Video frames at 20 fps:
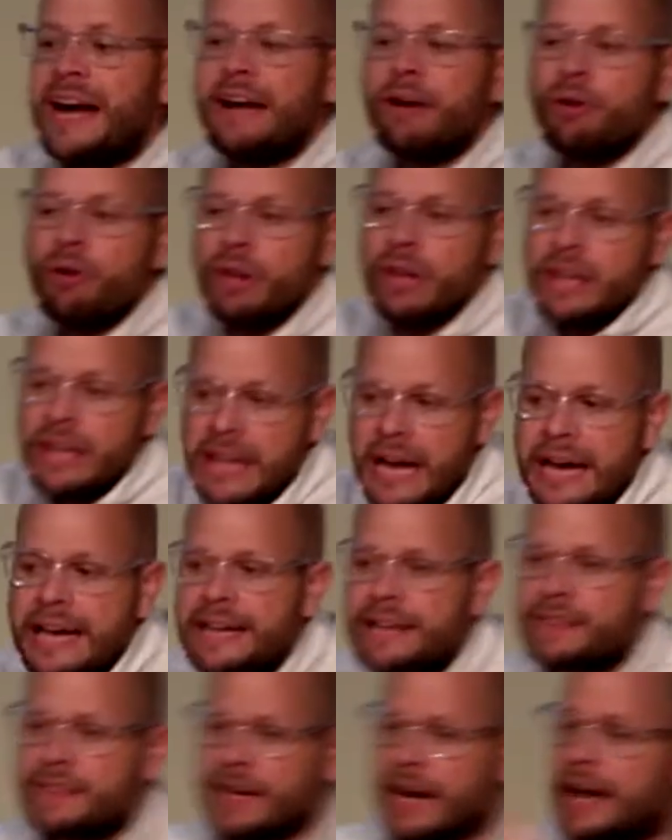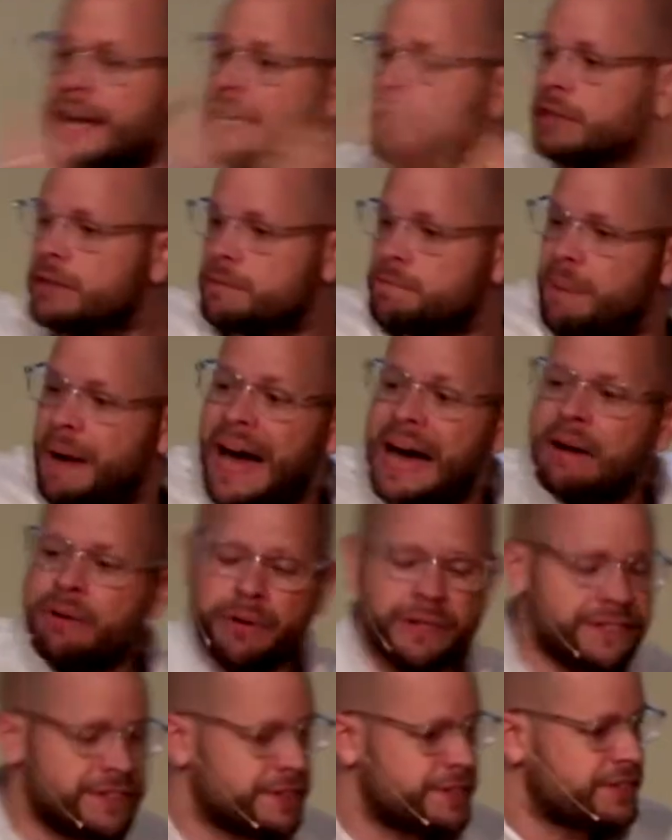I don't like, then I can look
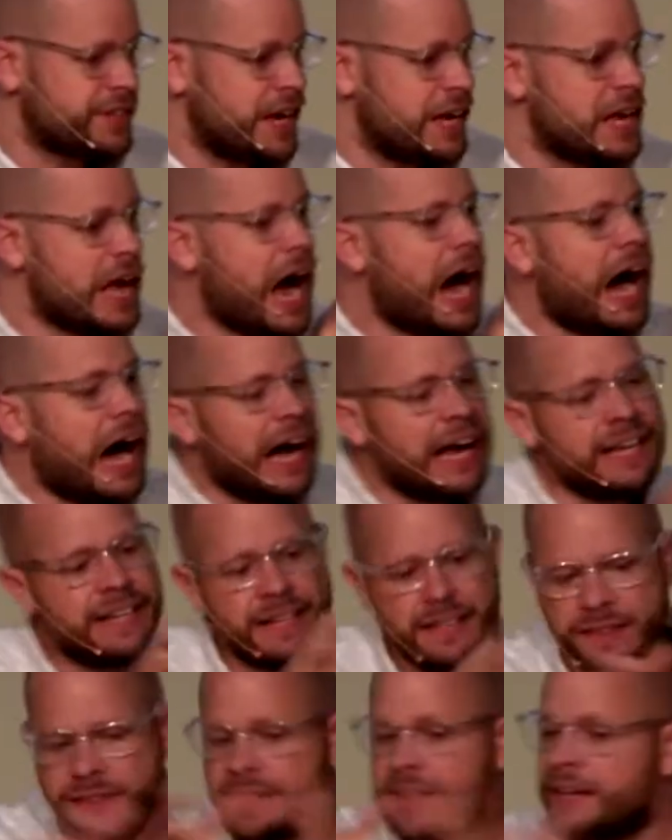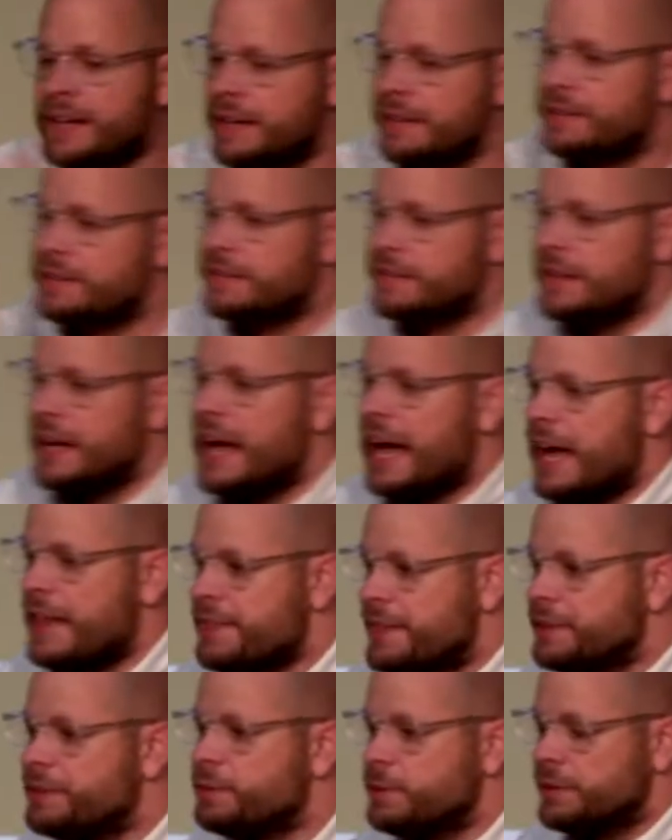backwards and say, I did this,
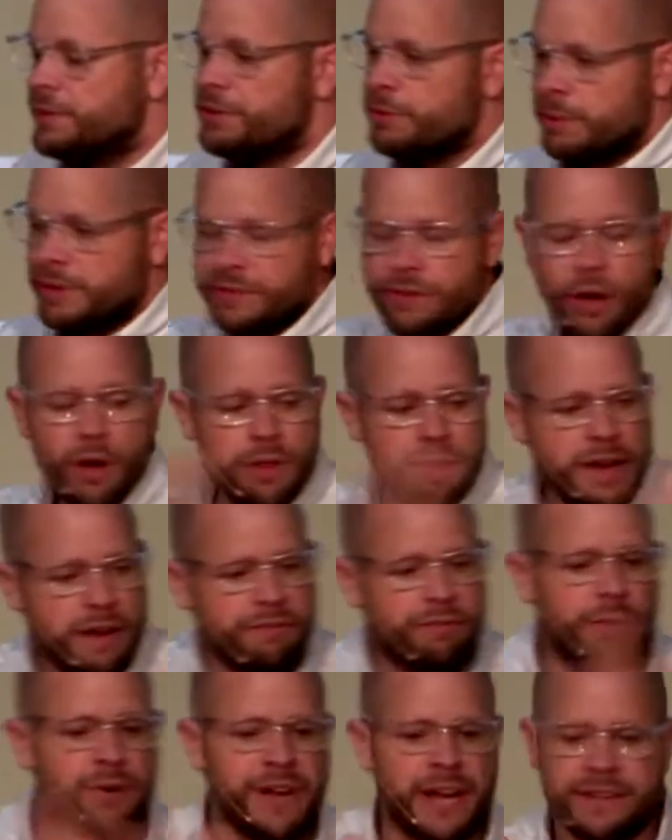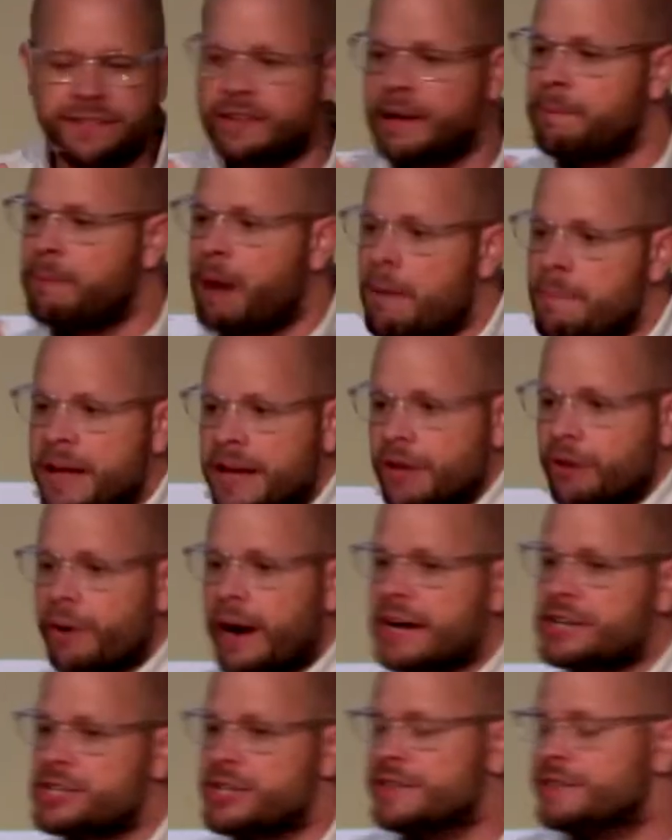and this was the result. Therefore, next time I'll make
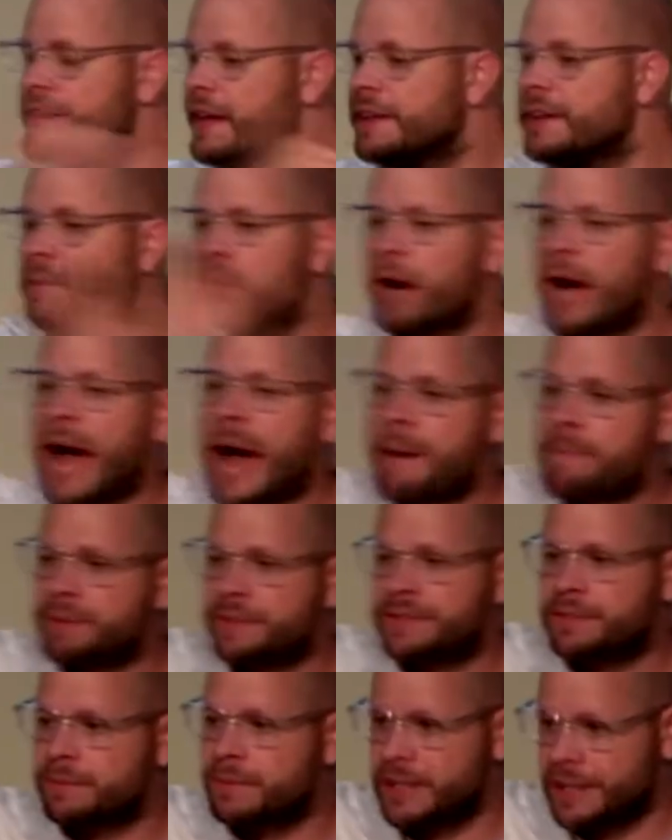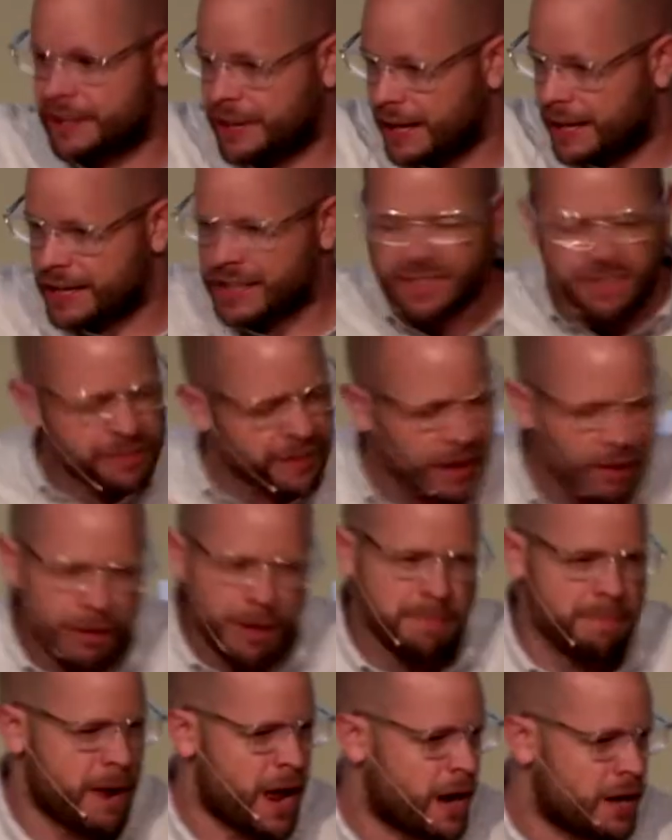corrections, and that will happen to me again. It's
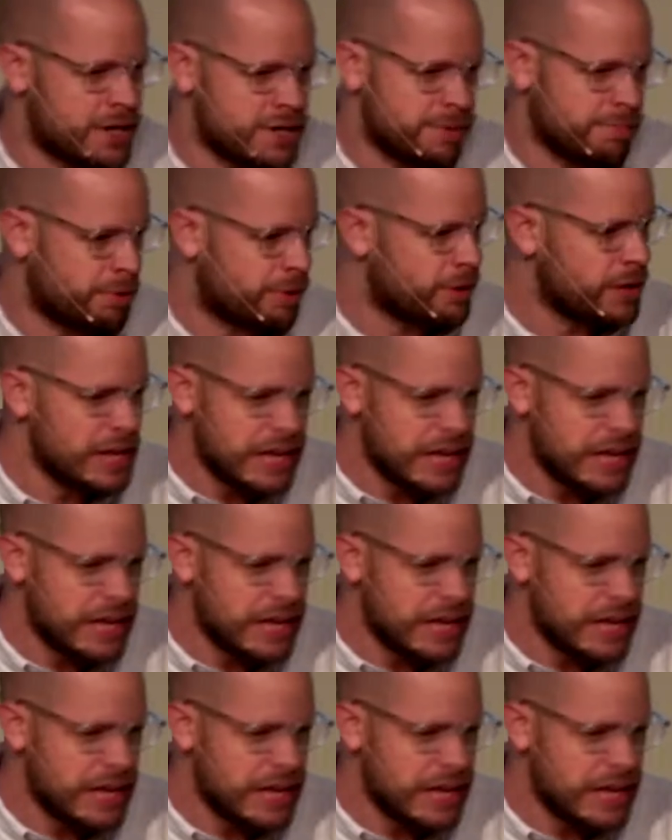very manageable.